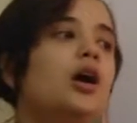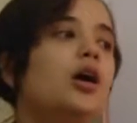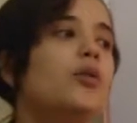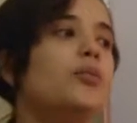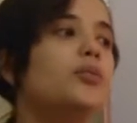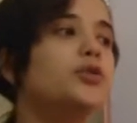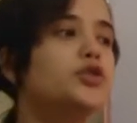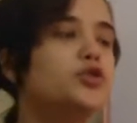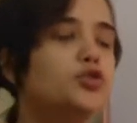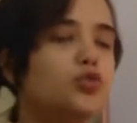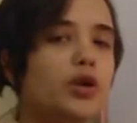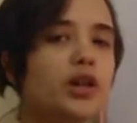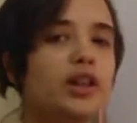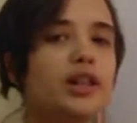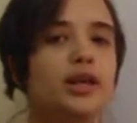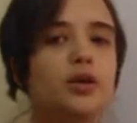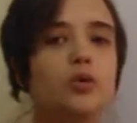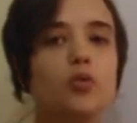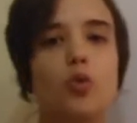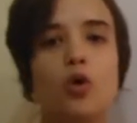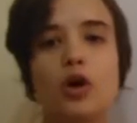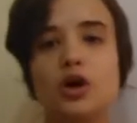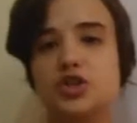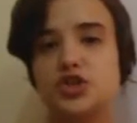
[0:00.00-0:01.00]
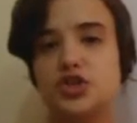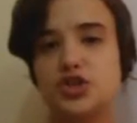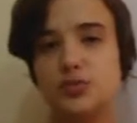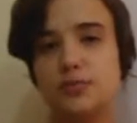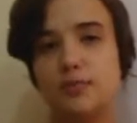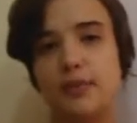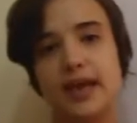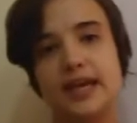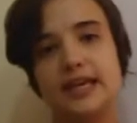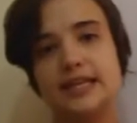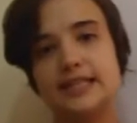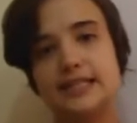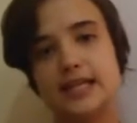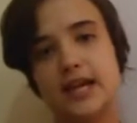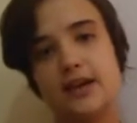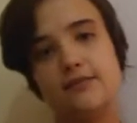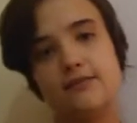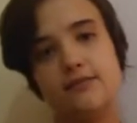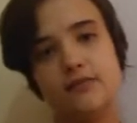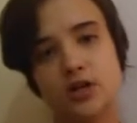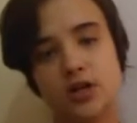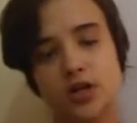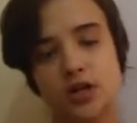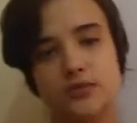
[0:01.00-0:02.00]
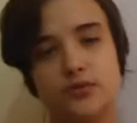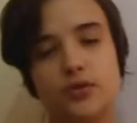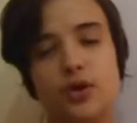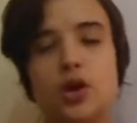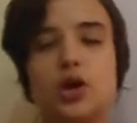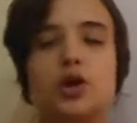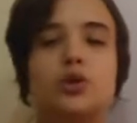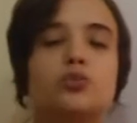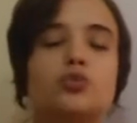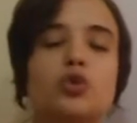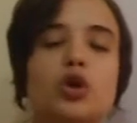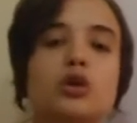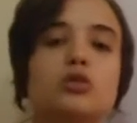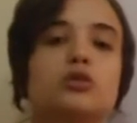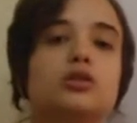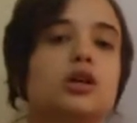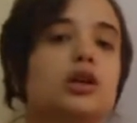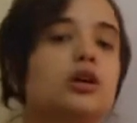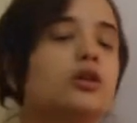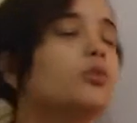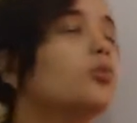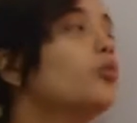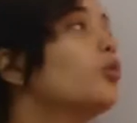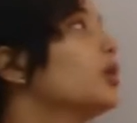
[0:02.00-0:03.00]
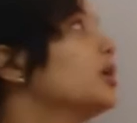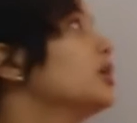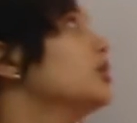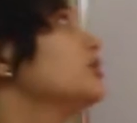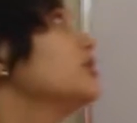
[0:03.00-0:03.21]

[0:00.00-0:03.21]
But really, what makes a verb regular? Well,